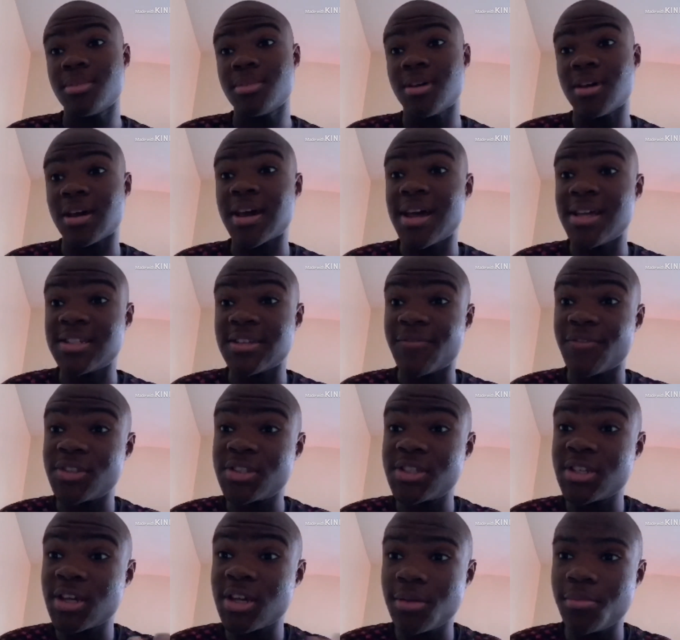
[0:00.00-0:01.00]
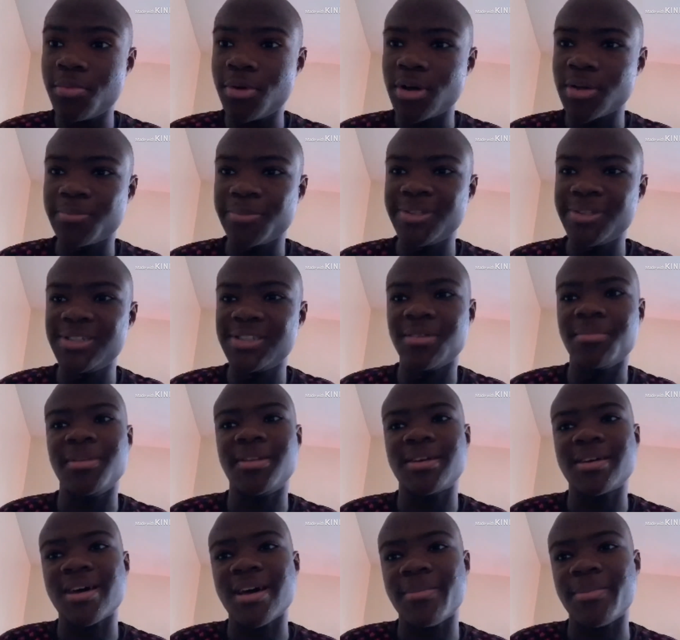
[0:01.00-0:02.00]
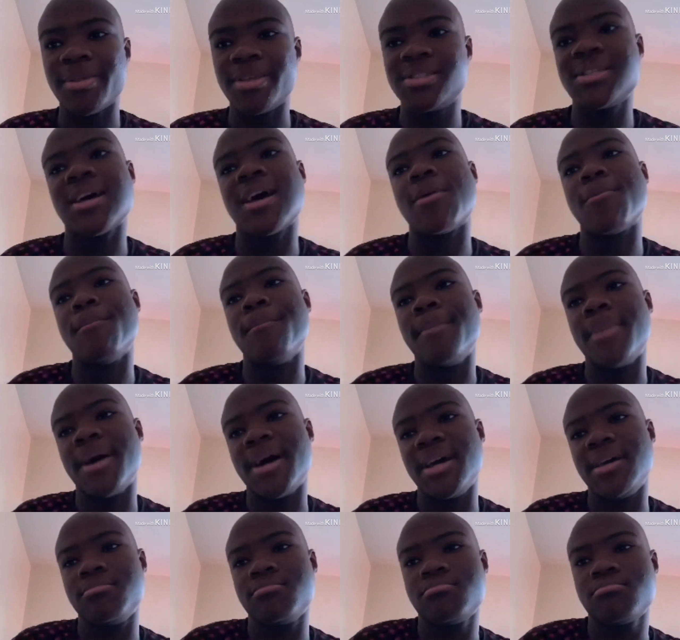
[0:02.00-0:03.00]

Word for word: guys, if it's a good book, please tell me in the comments. I might